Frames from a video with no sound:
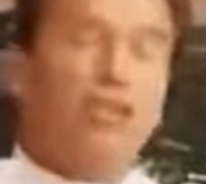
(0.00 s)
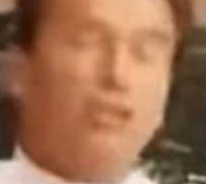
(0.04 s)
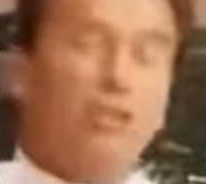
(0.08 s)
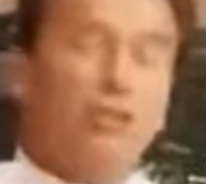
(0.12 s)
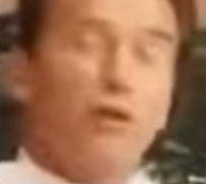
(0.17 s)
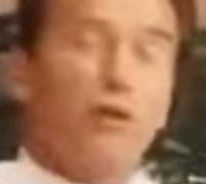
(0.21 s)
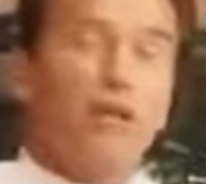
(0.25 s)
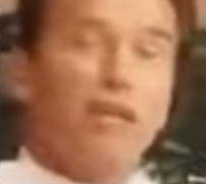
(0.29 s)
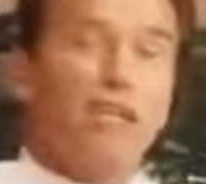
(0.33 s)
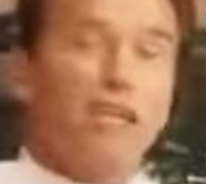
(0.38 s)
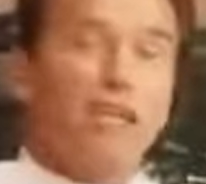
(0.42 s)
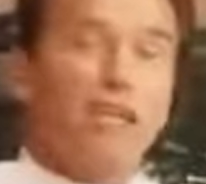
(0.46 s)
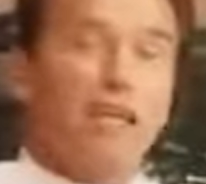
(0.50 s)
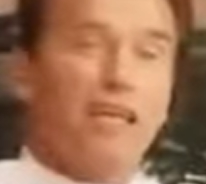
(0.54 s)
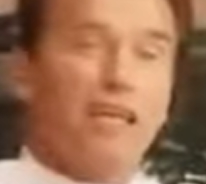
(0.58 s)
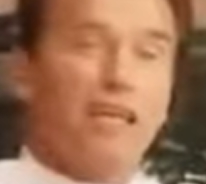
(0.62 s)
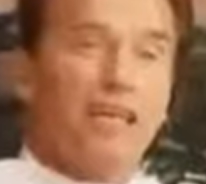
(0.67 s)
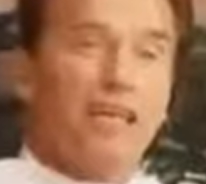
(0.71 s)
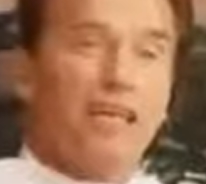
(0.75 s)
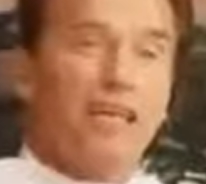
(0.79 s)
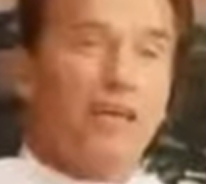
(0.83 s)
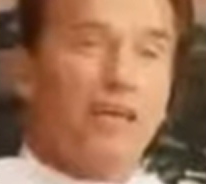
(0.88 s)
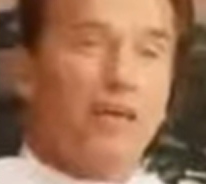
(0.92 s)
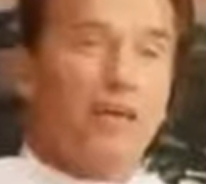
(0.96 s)

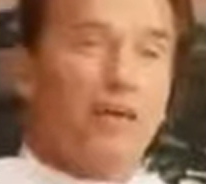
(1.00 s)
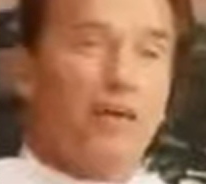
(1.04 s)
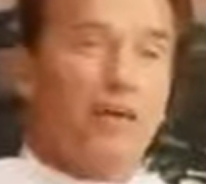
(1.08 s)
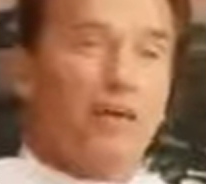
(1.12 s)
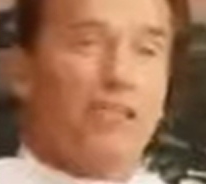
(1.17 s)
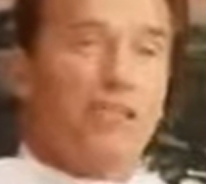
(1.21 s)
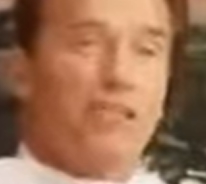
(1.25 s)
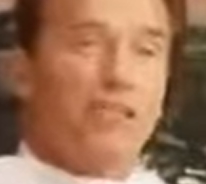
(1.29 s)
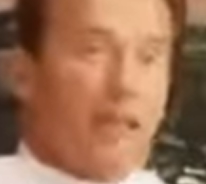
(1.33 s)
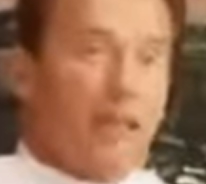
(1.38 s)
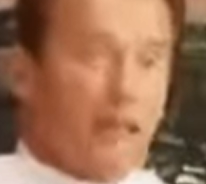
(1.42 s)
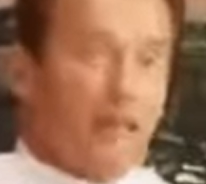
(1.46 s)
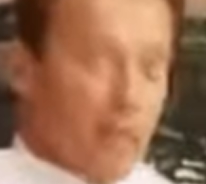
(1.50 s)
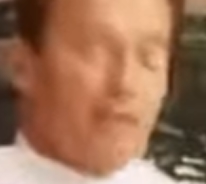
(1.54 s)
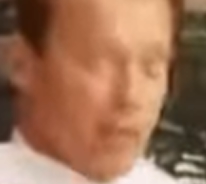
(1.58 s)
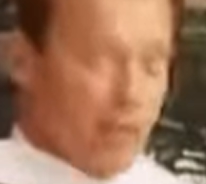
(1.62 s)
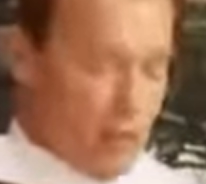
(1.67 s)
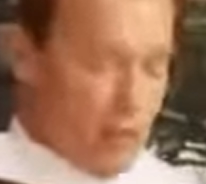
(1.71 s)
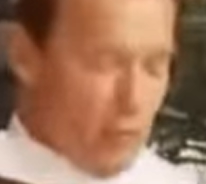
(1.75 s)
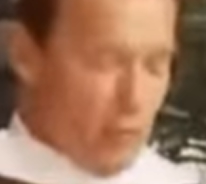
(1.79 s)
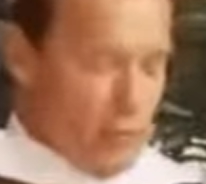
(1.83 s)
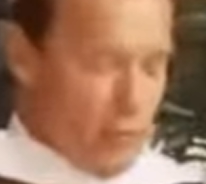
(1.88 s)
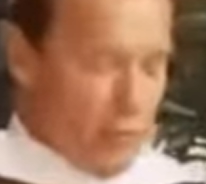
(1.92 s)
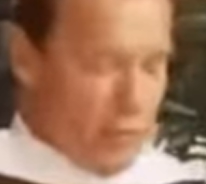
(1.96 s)
Schwarzenegger or as Governor
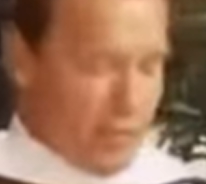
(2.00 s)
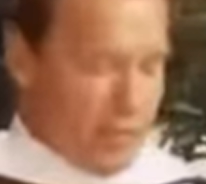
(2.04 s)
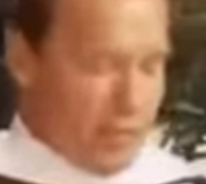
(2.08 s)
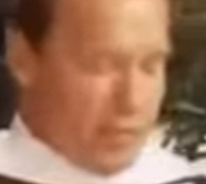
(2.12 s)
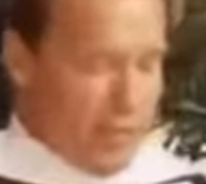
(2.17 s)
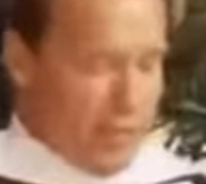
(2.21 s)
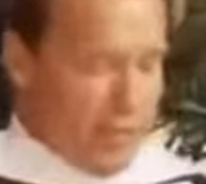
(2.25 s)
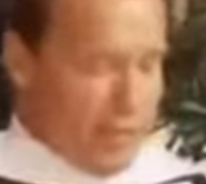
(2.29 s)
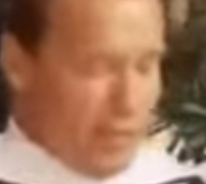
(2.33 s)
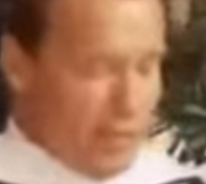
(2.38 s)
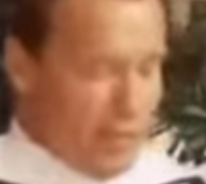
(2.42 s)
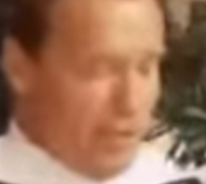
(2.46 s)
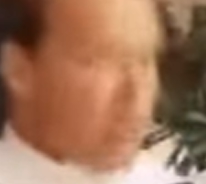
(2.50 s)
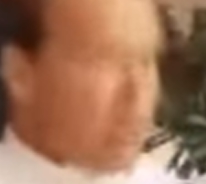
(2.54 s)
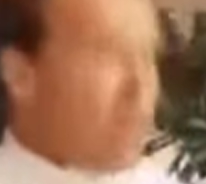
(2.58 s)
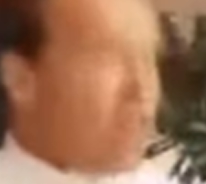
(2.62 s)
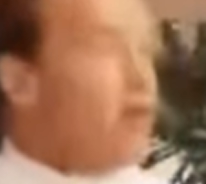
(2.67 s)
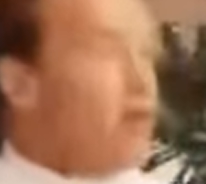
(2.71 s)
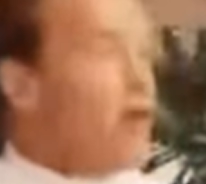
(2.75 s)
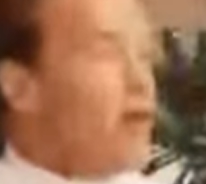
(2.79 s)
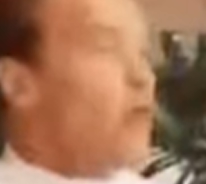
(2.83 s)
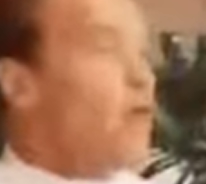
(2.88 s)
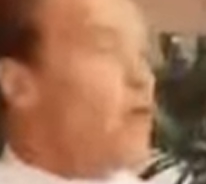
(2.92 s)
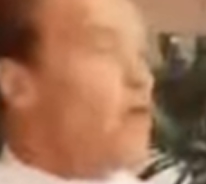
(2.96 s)
Schwarzenegger
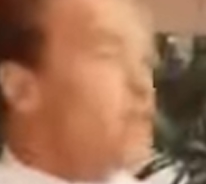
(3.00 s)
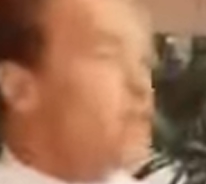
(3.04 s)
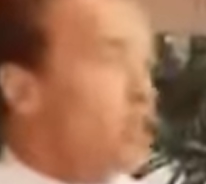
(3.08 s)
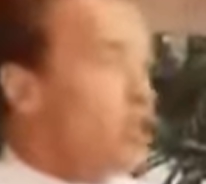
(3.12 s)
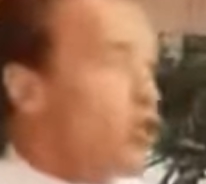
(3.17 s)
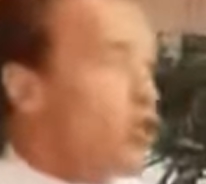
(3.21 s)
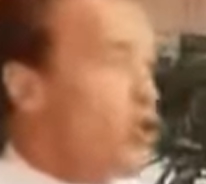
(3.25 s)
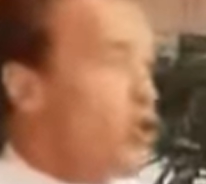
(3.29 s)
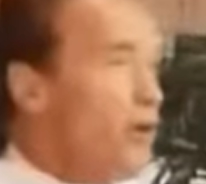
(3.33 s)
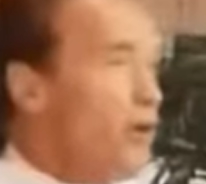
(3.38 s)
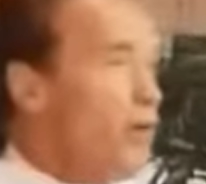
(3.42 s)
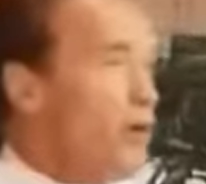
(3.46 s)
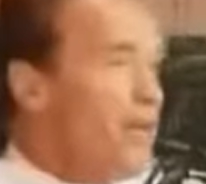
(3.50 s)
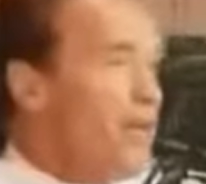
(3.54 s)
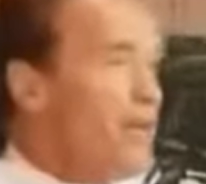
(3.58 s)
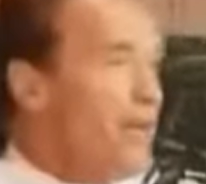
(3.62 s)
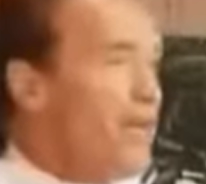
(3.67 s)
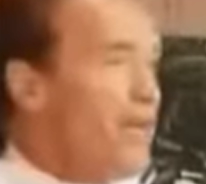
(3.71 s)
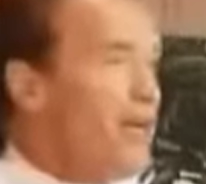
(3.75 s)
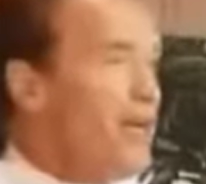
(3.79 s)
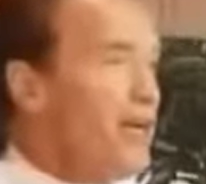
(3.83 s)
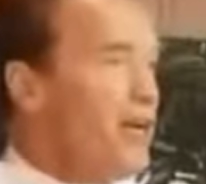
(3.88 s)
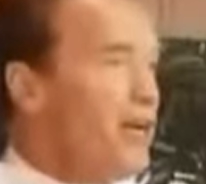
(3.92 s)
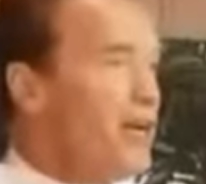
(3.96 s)
or as the
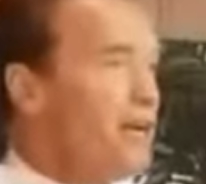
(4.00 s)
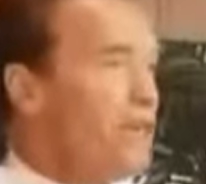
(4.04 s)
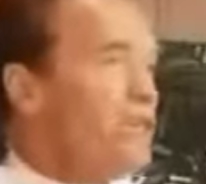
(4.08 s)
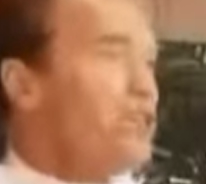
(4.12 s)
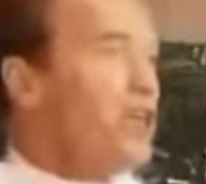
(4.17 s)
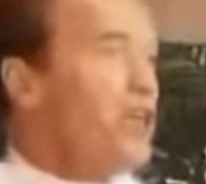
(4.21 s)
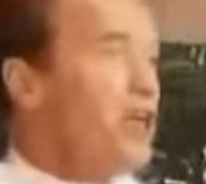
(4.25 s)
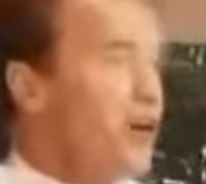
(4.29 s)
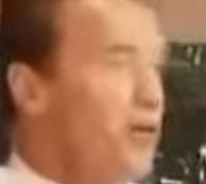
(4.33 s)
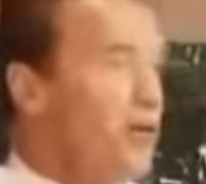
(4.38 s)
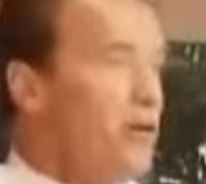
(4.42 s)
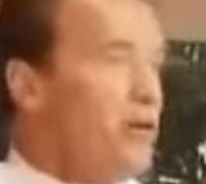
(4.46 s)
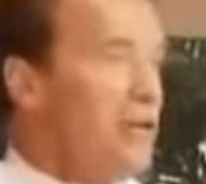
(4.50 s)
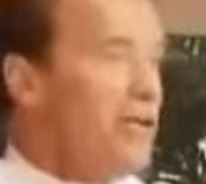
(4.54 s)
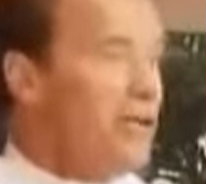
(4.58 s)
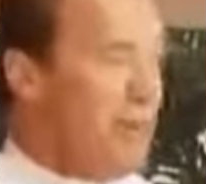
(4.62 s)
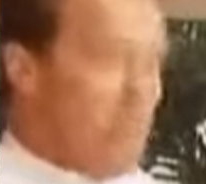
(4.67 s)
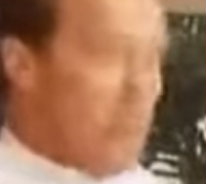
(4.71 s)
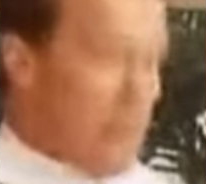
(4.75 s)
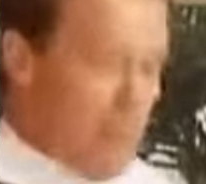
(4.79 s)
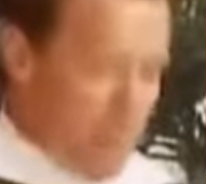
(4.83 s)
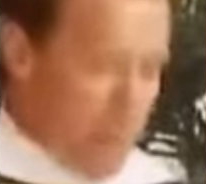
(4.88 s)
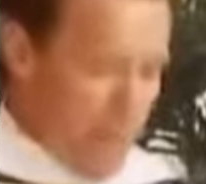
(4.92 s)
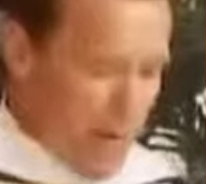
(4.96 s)
Terminator or as Conan
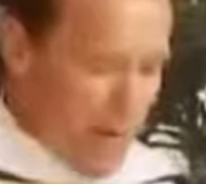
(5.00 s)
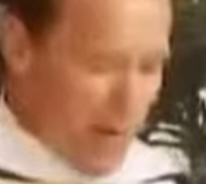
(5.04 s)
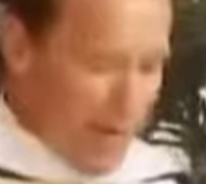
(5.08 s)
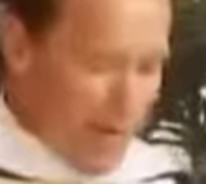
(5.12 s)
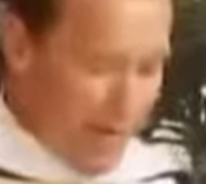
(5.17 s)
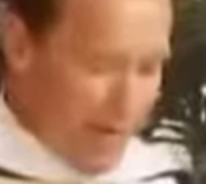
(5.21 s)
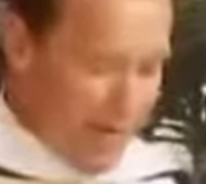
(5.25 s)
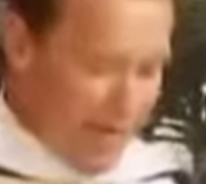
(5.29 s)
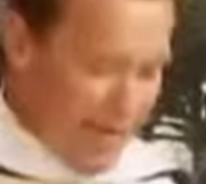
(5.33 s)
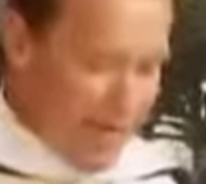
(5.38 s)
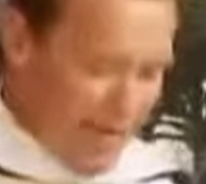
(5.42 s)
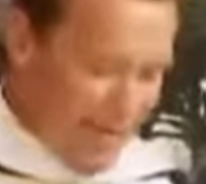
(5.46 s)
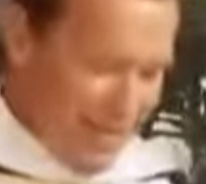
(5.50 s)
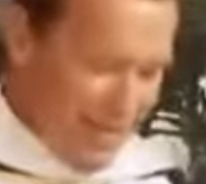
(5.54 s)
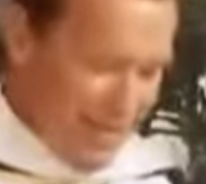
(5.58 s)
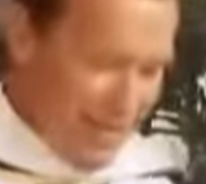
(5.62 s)
the Barbarian,